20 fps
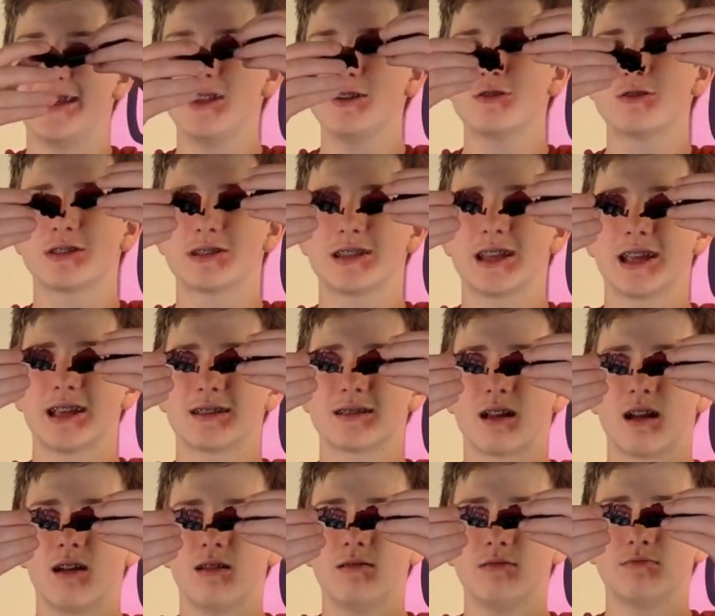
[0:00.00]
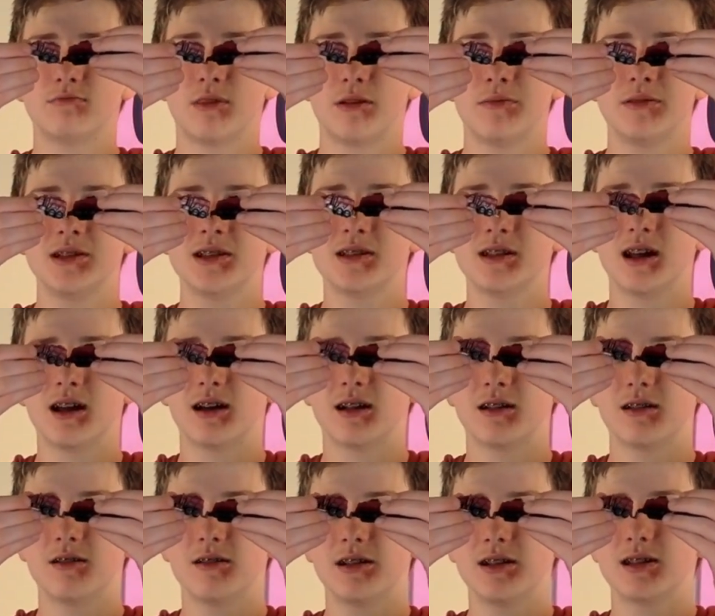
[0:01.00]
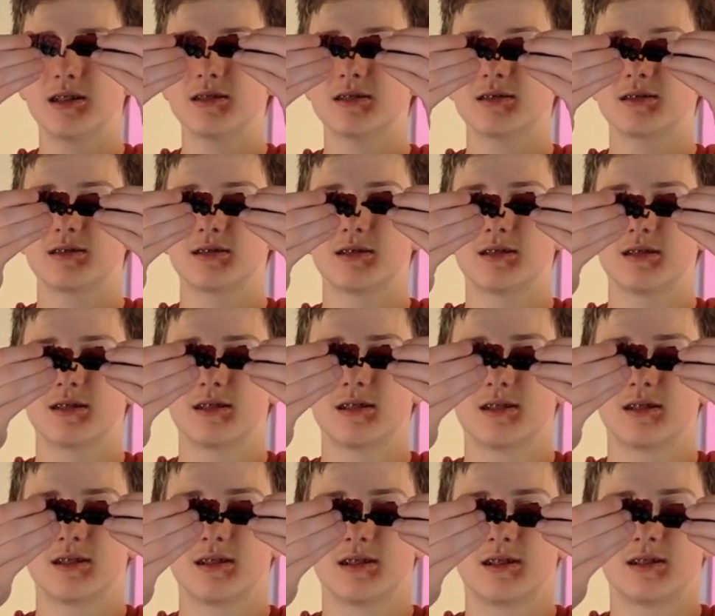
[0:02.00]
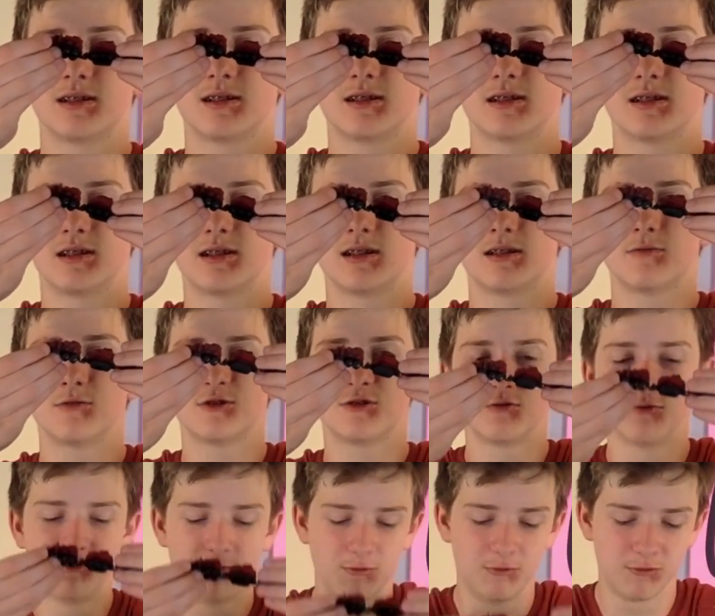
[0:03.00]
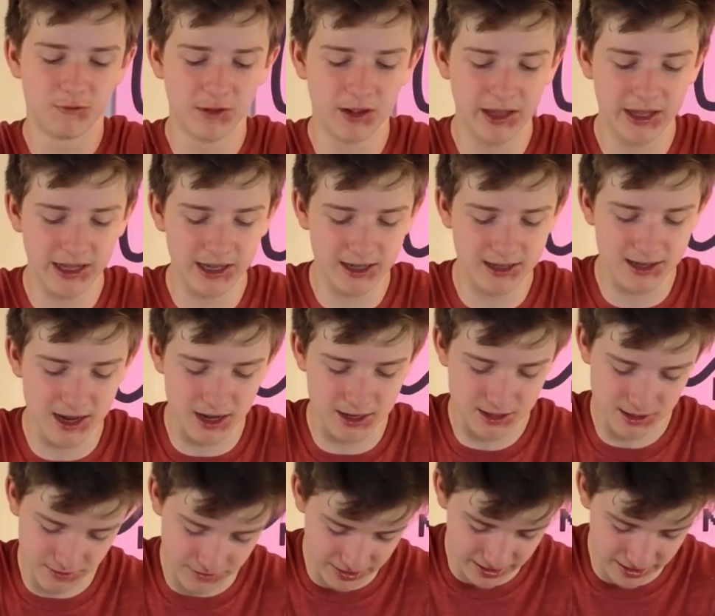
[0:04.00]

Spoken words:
Interesting. Oh, maybe it's not. No, it is. Just really indecisive.